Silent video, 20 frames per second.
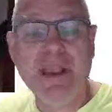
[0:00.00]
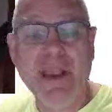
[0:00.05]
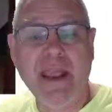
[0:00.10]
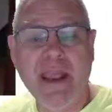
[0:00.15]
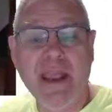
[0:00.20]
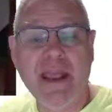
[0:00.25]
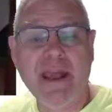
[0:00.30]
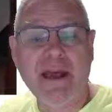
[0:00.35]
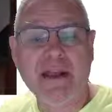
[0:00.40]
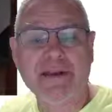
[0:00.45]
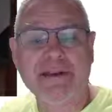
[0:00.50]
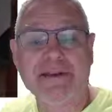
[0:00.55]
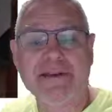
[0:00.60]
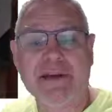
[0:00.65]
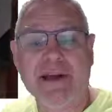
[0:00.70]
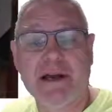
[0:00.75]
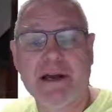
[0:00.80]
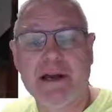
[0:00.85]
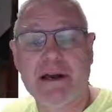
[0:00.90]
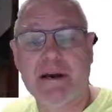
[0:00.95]
And
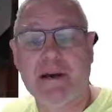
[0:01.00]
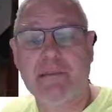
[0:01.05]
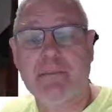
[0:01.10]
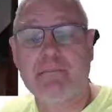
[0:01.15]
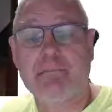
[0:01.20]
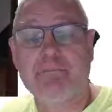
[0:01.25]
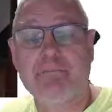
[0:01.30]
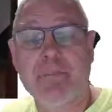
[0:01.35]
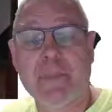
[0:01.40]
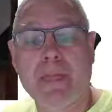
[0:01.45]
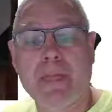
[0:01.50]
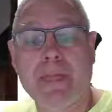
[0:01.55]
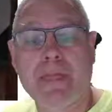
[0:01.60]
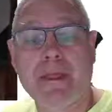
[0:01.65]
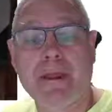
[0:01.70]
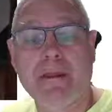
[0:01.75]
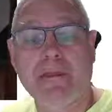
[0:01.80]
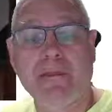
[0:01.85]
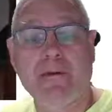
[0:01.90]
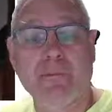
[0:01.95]

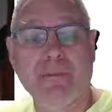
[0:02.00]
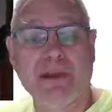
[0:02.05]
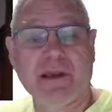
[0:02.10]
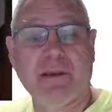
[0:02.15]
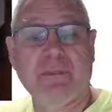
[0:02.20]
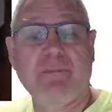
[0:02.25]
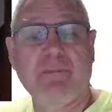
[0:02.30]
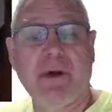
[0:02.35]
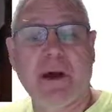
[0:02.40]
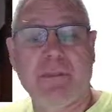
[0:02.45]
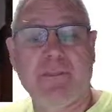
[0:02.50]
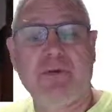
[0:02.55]
there'll be a